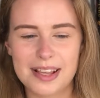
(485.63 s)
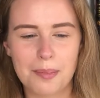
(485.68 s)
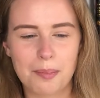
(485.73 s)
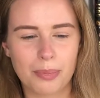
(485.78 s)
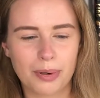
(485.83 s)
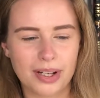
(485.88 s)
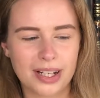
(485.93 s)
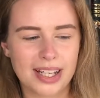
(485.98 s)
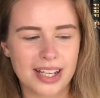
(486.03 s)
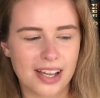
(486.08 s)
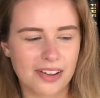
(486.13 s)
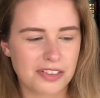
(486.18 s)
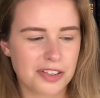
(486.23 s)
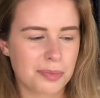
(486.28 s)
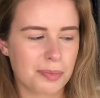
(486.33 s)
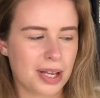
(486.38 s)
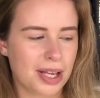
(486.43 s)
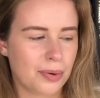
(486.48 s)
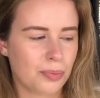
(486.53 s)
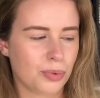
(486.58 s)
book gives
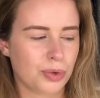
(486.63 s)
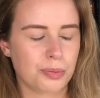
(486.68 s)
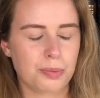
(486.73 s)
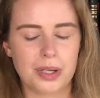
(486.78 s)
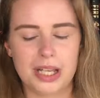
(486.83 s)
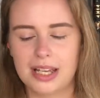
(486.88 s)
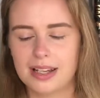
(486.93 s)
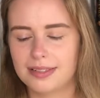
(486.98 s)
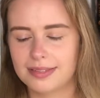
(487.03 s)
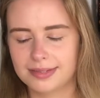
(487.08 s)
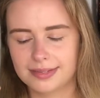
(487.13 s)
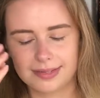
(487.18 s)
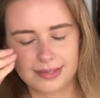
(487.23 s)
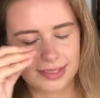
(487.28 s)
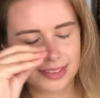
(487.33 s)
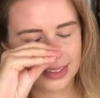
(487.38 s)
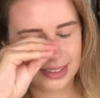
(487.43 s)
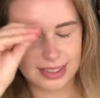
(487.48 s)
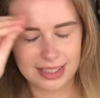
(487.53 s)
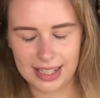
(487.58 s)
me would be
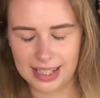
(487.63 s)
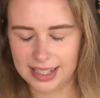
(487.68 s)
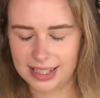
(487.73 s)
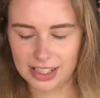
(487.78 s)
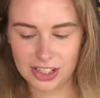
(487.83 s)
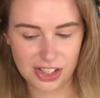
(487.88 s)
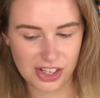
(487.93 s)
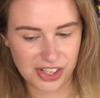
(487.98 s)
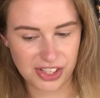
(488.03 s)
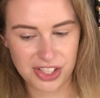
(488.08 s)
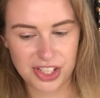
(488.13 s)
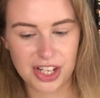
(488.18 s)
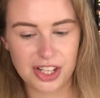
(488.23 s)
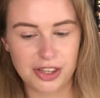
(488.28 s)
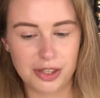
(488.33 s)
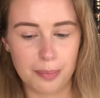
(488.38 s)
like just the